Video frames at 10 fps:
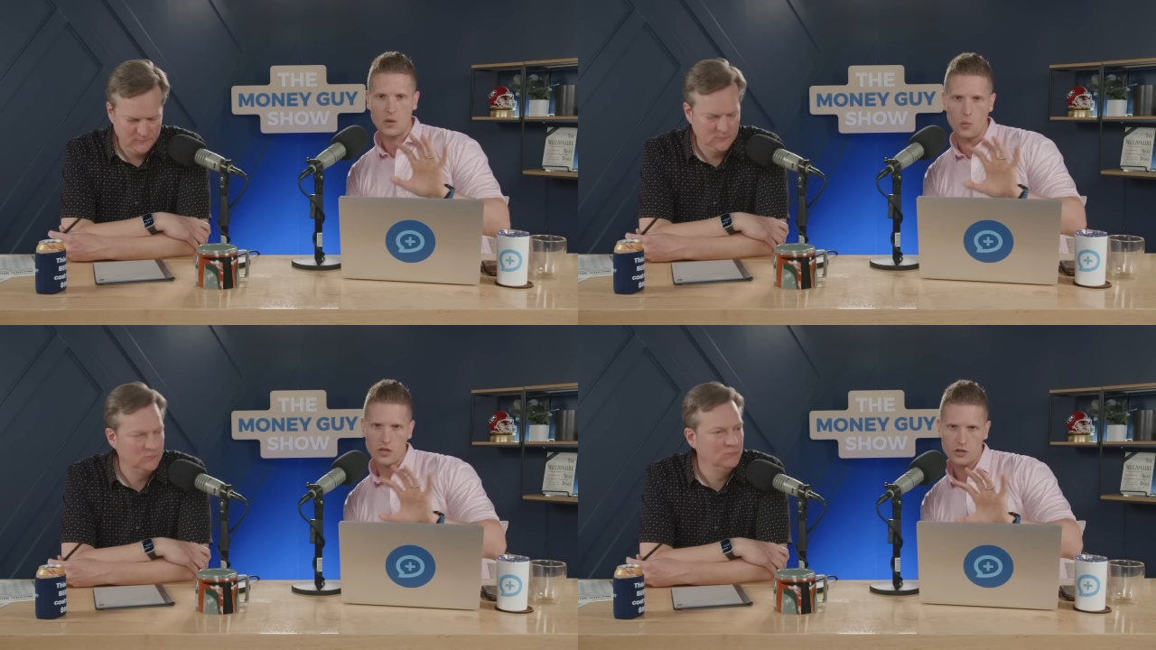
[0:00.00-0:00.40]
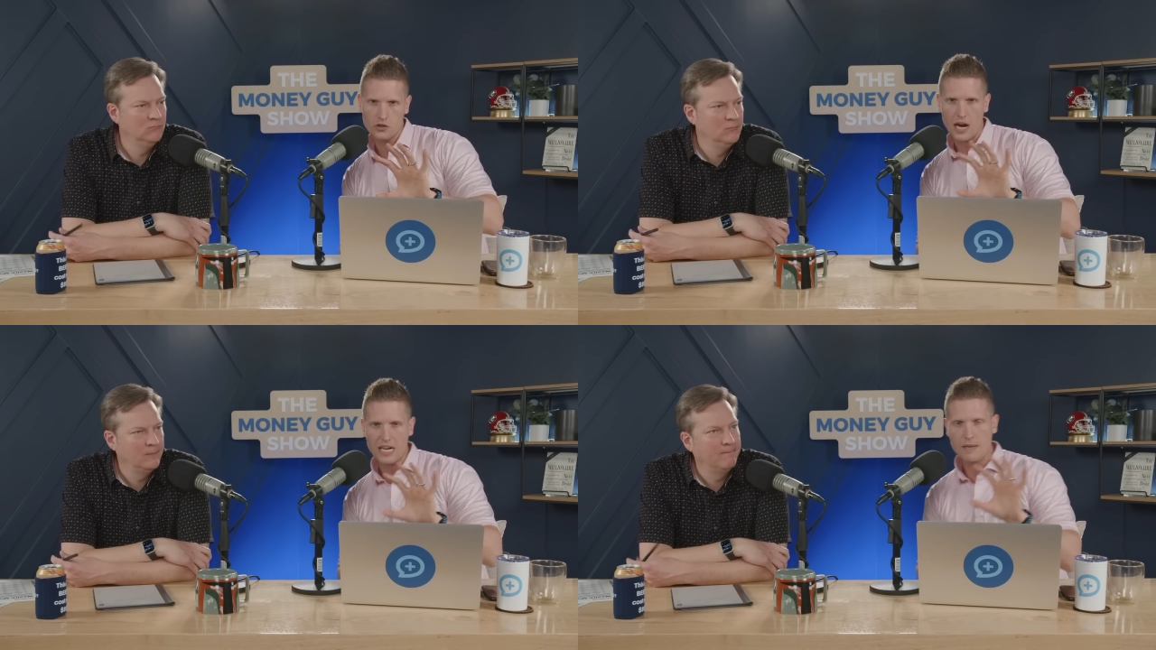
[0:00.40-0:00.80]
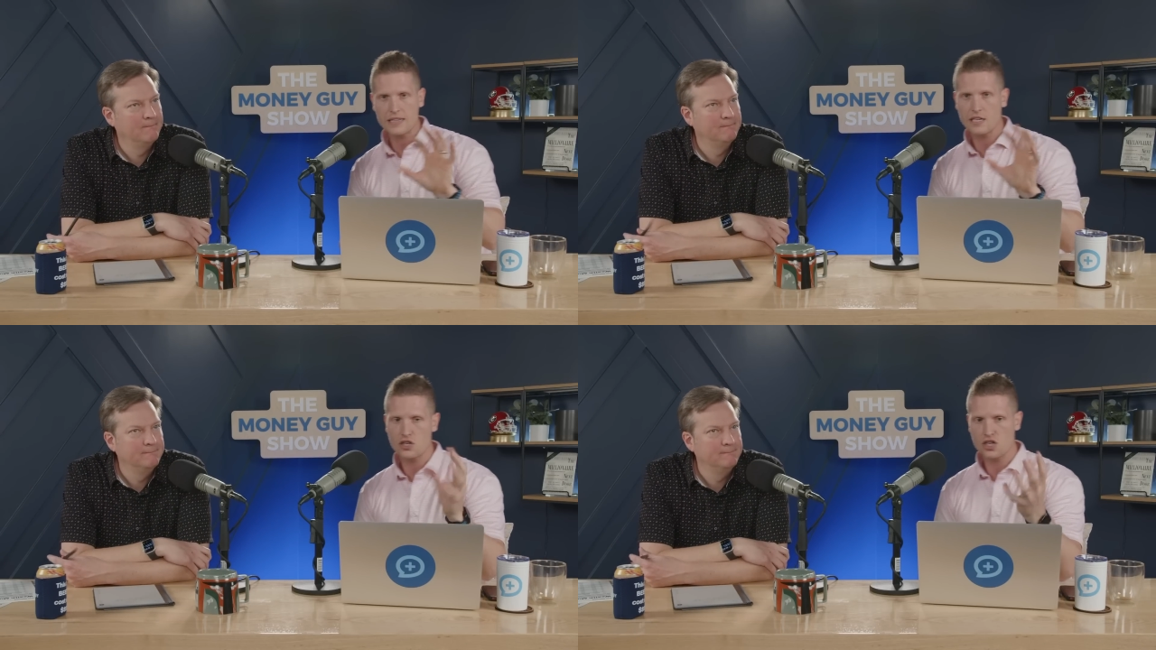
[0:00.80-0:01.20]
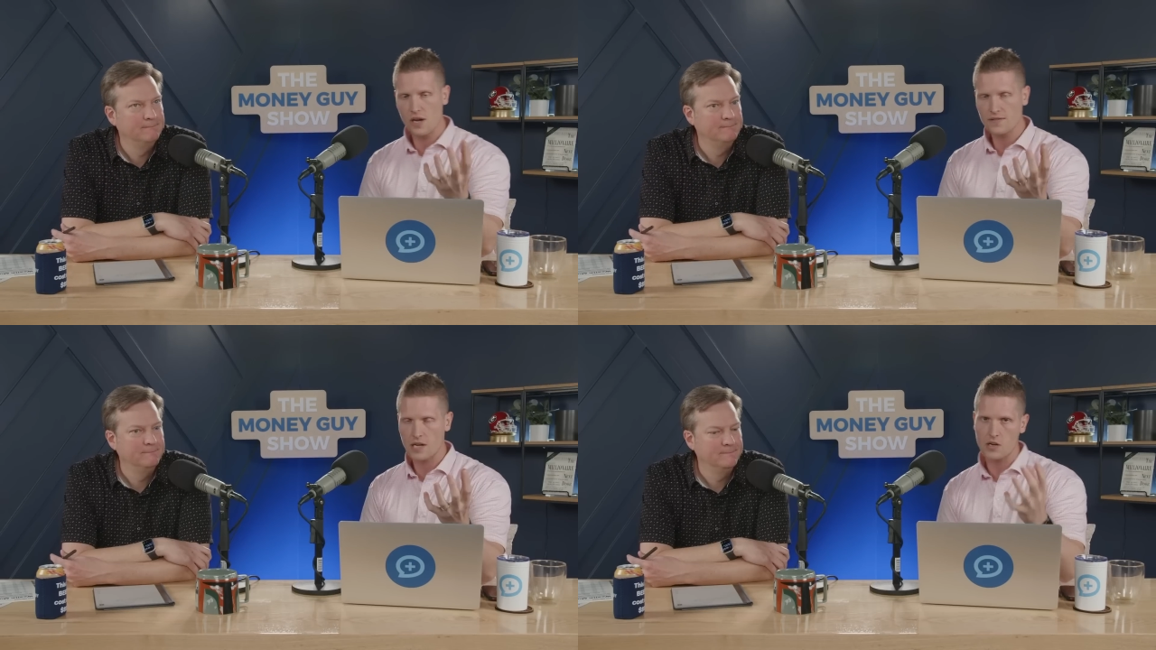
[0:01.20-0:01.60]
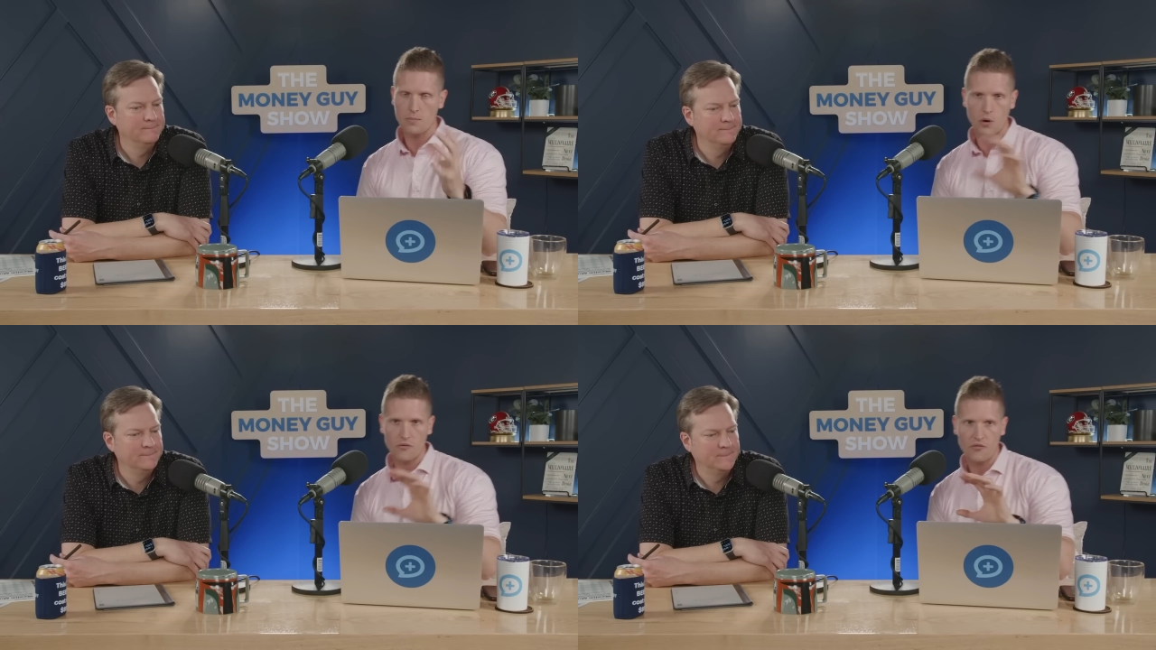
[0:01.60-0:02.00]
Speaker 1: that when you're trying to make these shifts on your
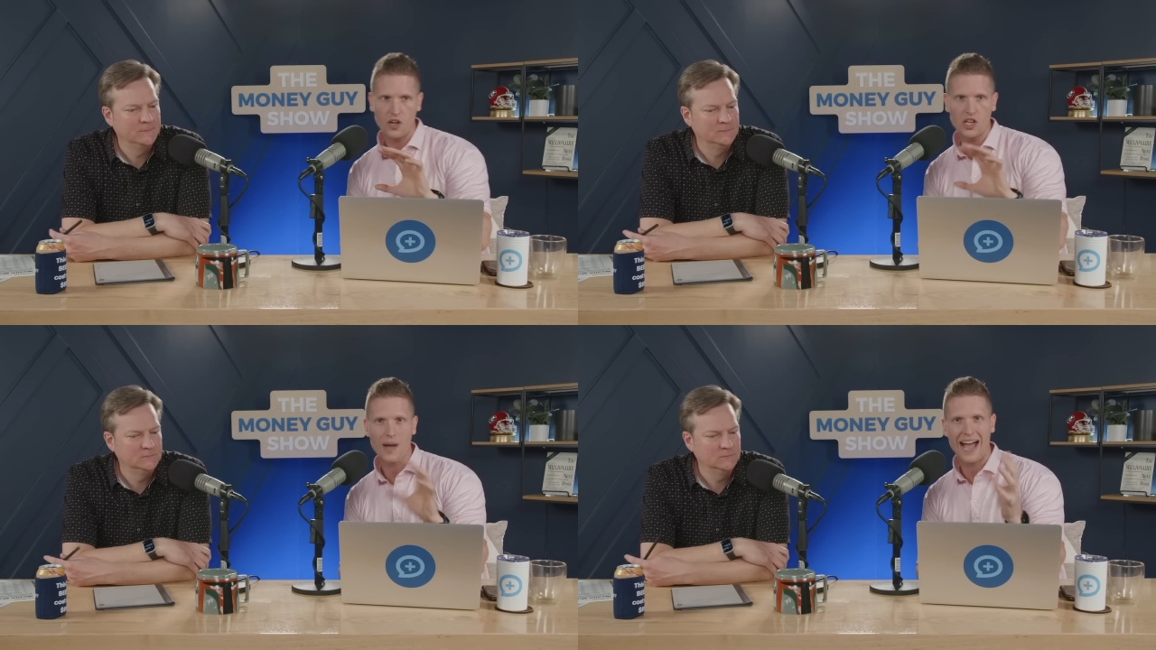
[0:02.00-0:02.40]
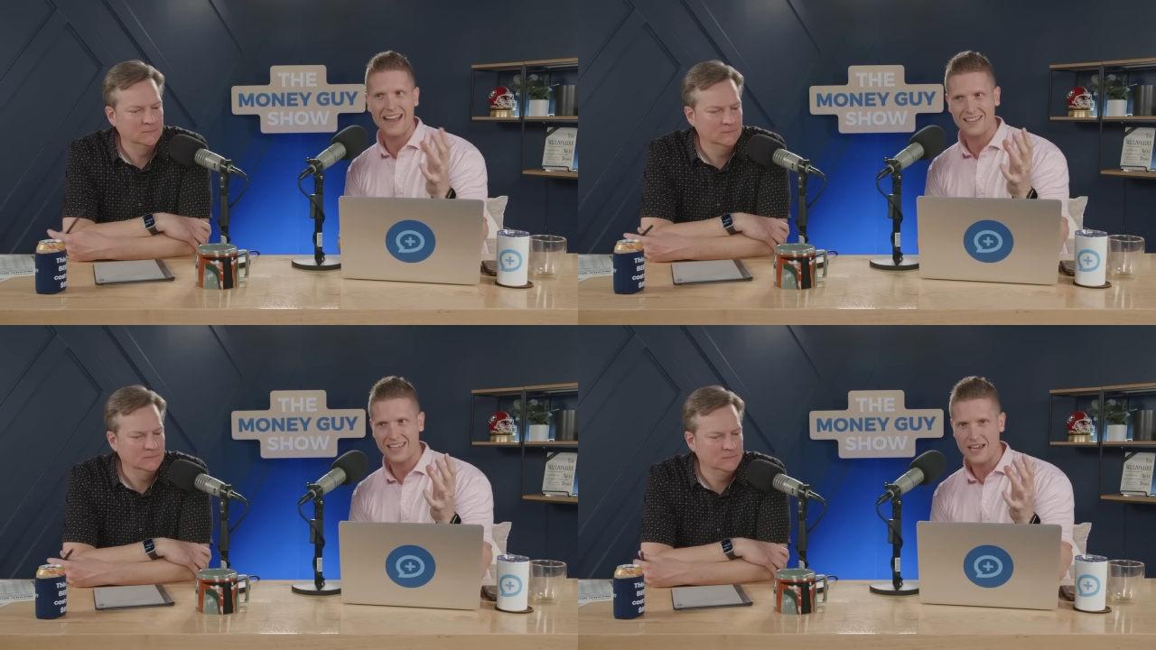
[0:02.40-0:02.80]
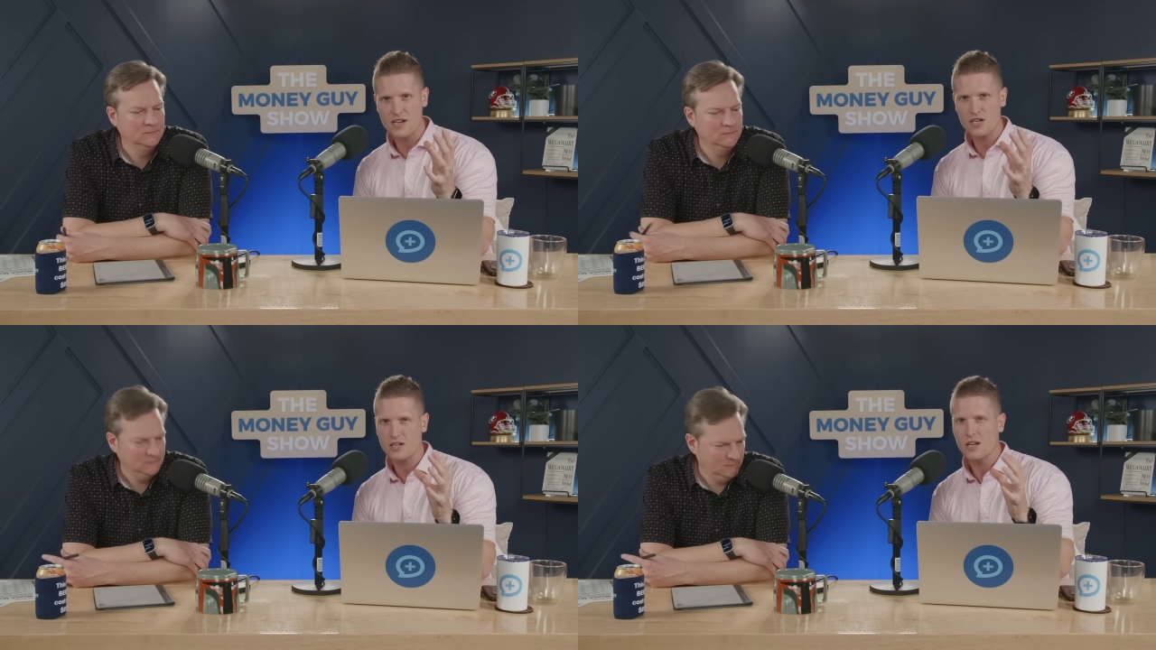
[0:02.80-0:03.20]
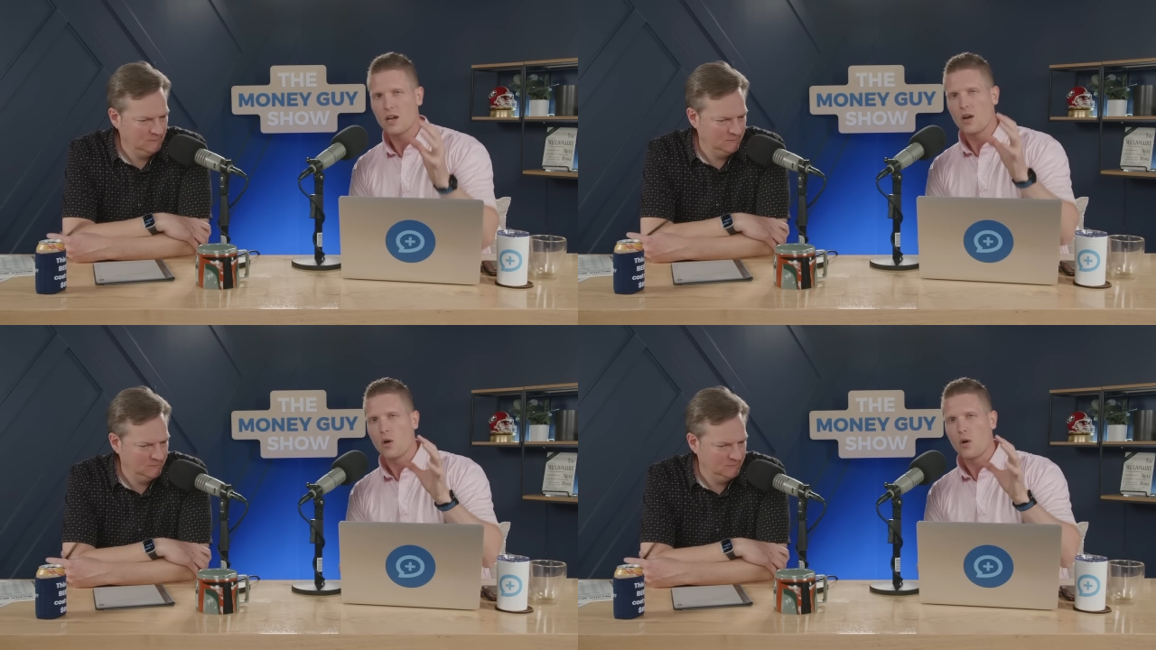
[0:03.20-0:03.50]
portfolio allocation,